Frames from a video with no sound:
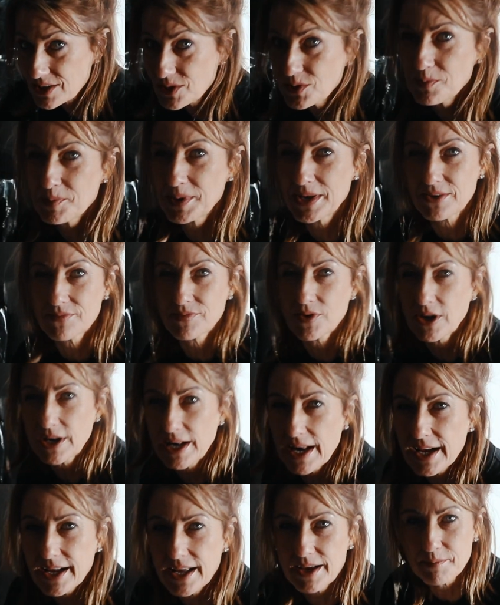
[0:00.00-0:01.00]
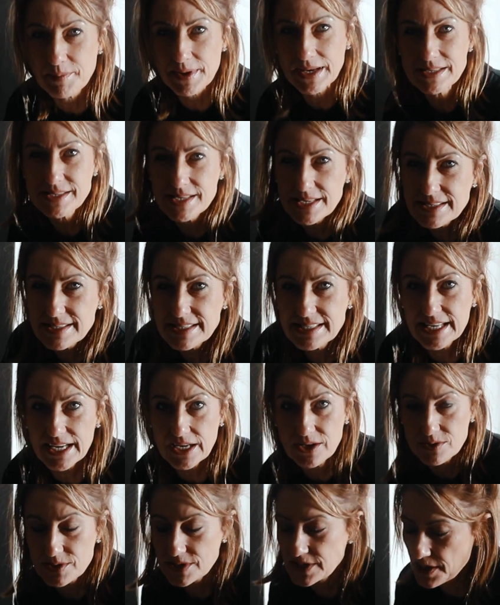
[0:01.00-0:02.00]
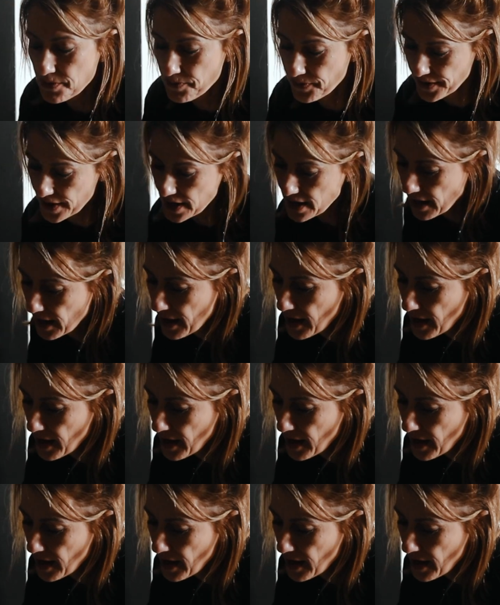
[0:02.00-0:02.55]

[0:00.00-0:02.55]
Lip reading: Normally you've got like a mixing stick or something.